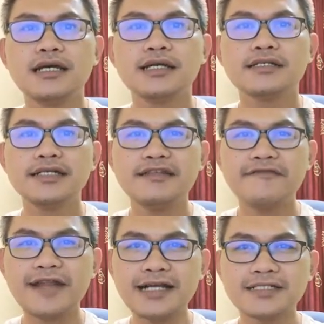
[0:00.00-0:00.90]
The
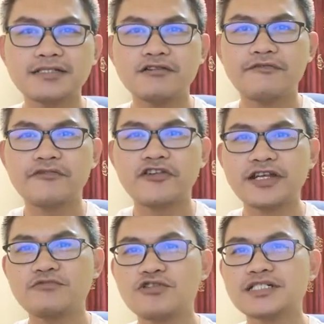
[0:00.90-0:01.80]
influx of
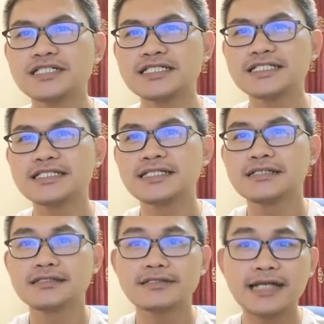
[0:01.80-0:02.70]
foreign workers,
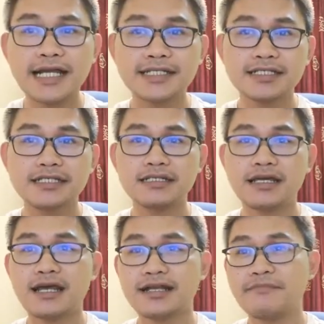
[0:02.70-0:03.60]
the rise in
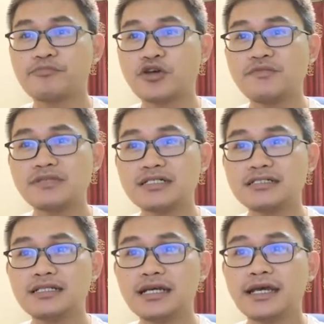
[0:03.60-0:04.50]

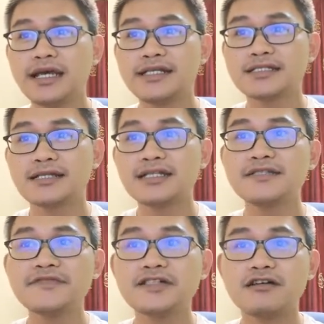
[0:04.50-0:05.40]
unemployment, and the
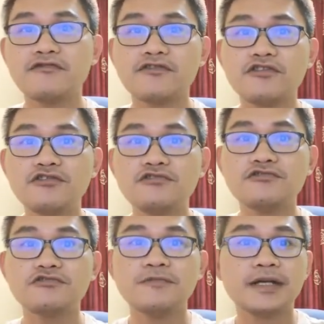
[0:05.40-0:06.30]
transfer of
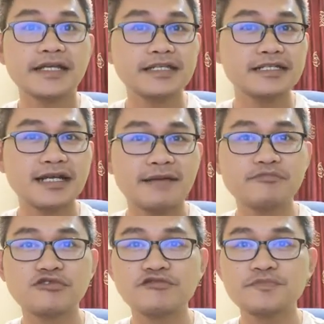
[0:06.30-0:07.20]

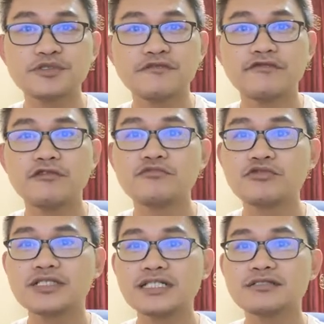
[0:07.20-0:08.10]
low-income groups from
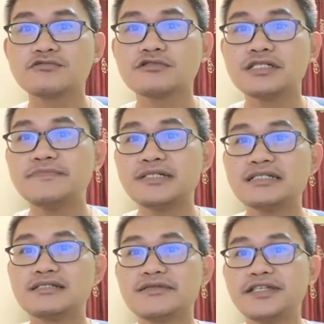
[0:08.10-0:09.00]
rural to
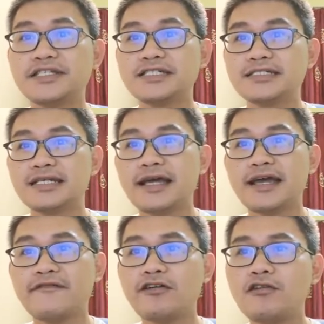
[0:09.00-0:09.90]
urban regions
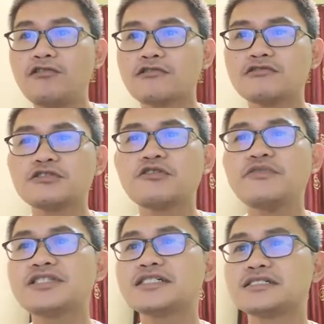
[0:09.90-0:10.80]
have all
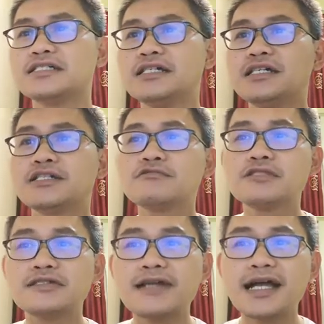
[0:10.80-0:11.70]
contributed to
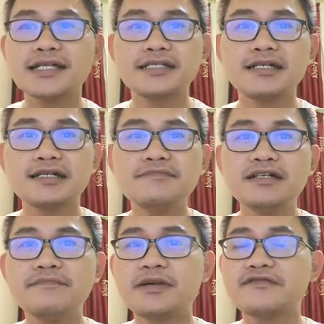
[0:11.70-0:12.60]
the rise in
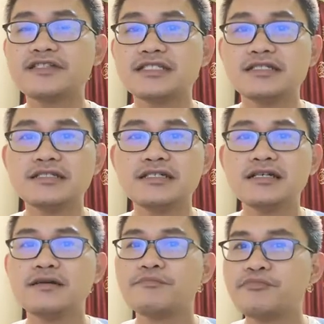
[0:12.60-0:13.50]
urban poverty,
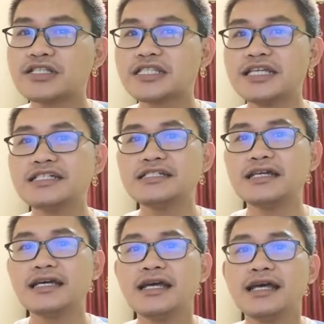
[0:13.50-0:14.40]

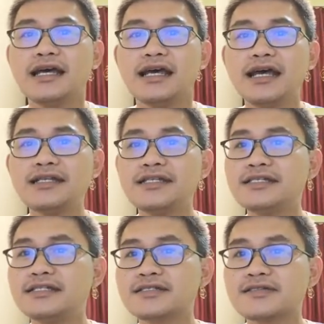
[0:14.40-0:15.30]
putting
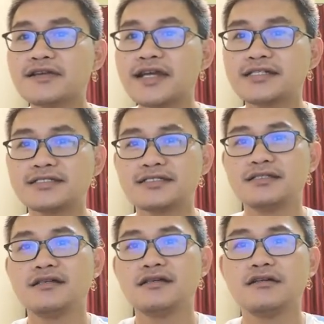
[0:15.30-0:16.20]
additional strains
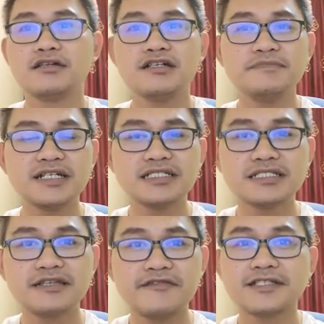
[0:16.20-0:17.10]
on urban
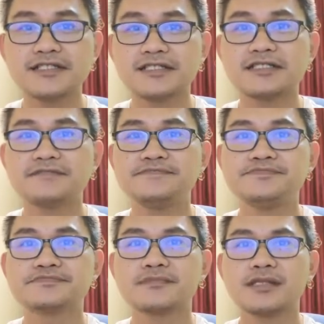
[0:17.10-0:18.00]
services.
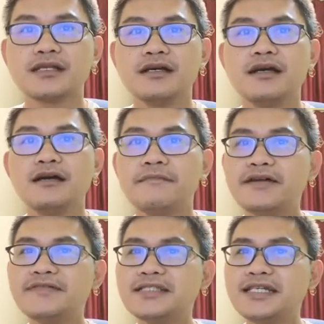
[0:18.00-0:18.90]

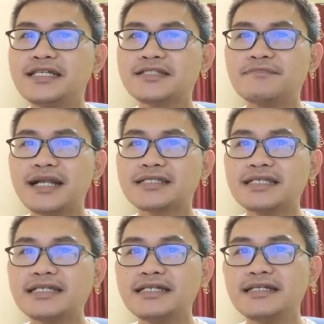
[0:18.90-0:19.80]
Poverty is
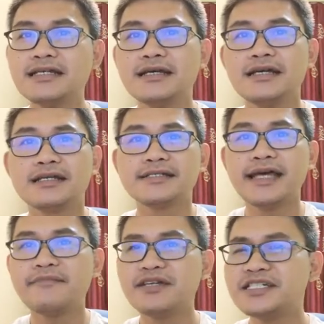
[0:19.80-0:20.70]

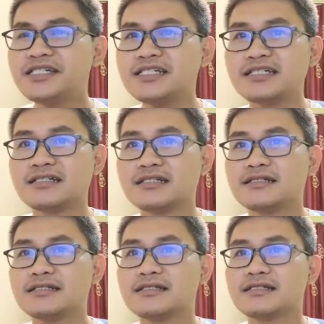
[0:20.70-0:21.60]
multi-dimensional,
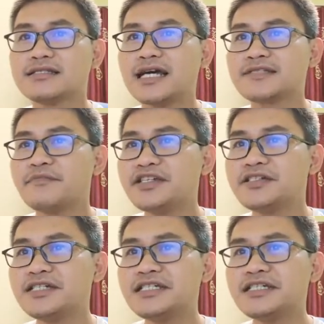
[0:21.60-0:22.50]
thus
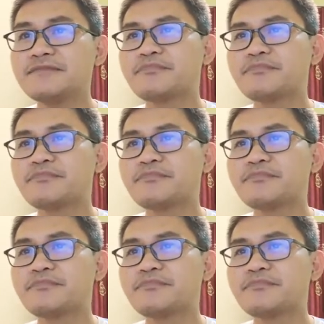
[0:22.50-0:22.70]
measuring it